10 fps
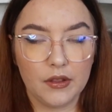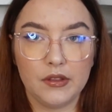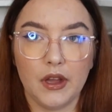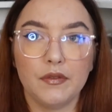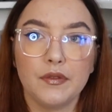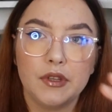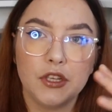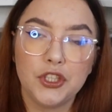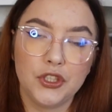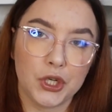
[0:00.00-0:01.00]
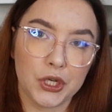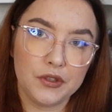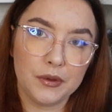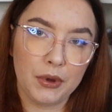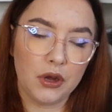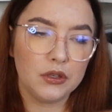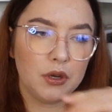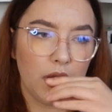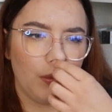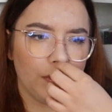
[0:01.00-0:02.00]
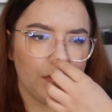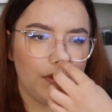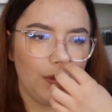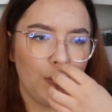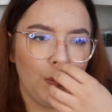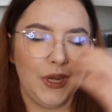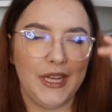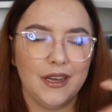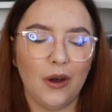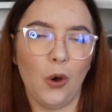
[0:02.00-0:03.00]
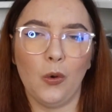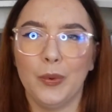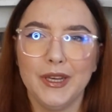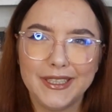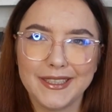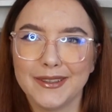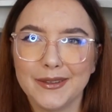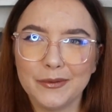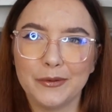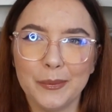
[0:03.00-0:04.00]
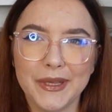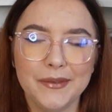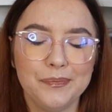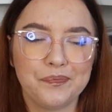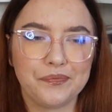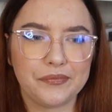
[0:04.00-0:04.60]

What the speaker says: stuff that she talks about was really opening for me.